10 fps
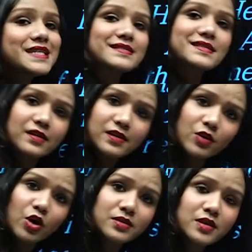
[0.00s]
nothing
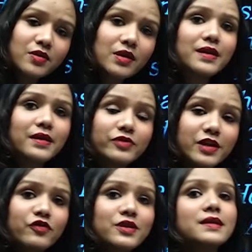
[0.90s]
on the tree, then
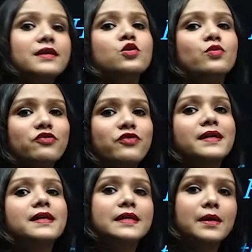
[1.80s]
definitely you will find
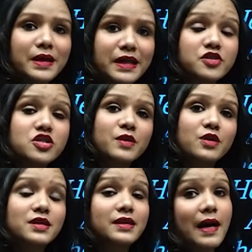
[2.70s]
a chameleon, just because
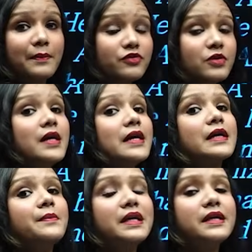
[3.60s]
a
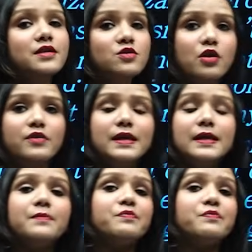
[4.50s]
chameleon is already